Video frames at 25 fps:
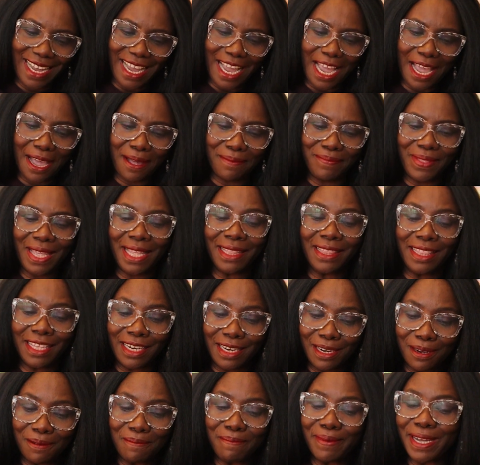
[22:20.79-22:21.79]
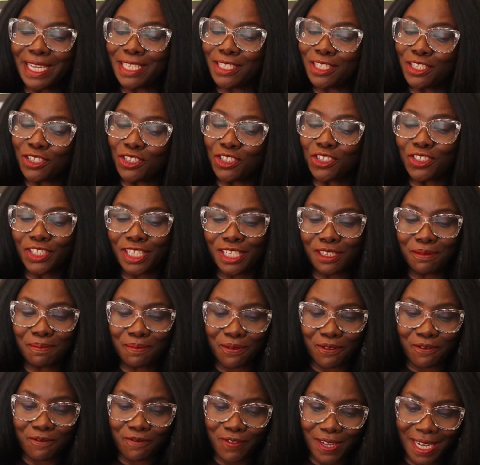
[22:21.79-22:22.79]
And the number is usually
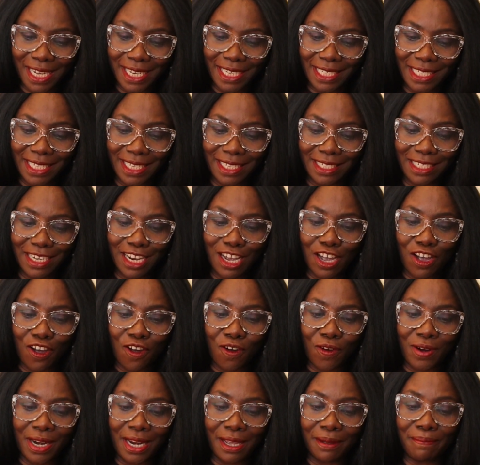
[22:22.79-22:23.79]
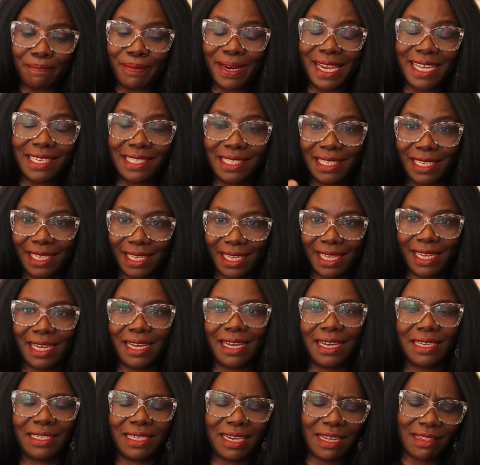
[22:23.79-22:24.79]
provided on a plastic card.